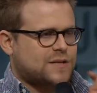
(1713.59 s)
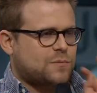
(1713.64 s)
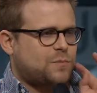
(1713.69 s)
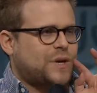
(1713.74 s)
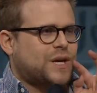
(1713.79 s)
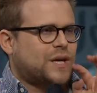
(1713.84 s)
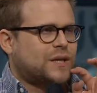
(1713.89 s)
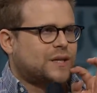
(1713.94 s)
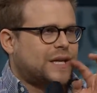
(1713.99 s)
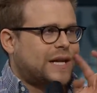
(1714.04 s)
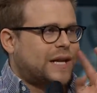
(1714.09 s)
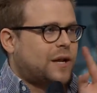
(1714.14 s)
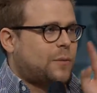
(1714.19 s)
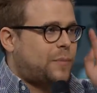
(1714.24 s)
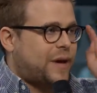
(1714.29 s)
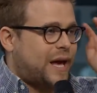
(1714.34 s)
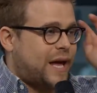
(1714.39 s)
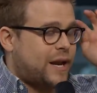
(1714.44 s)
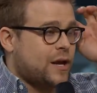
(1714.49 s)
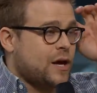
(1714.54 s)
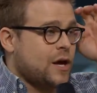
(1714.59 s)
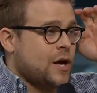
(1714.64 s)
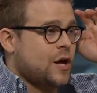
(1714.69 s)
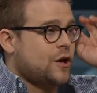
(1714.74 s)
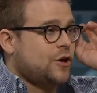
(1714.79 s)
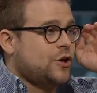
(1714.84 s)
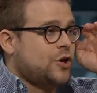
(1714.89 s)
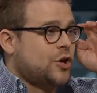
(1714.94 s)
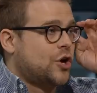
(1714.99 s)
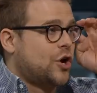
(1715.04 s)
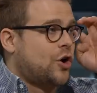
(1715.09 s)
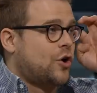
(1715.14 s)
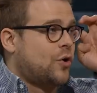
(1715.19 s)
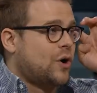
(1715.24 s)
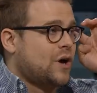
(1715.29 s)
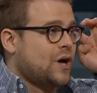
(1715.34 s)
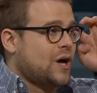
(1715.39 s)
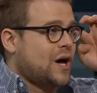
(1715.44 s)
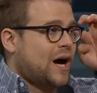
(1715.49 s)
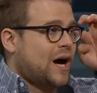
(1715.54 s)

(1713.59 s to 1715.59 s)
to be a little bit, you know,